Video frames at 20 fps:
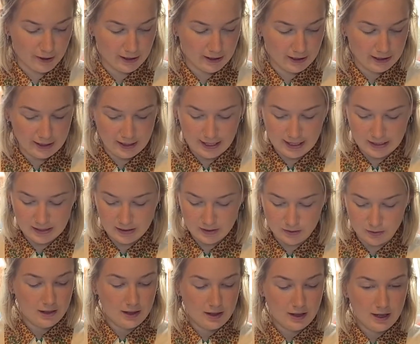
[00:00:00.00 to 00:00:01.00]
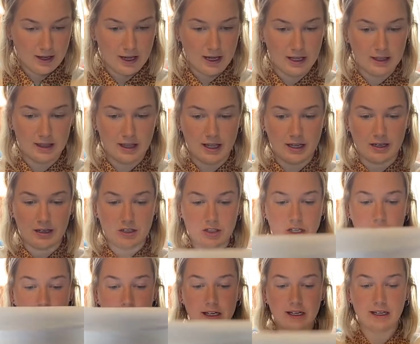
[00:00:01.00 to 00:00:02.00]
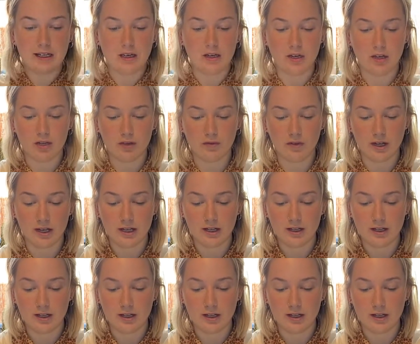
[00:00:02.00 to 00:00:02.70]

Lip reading: lengthwise and then turning it over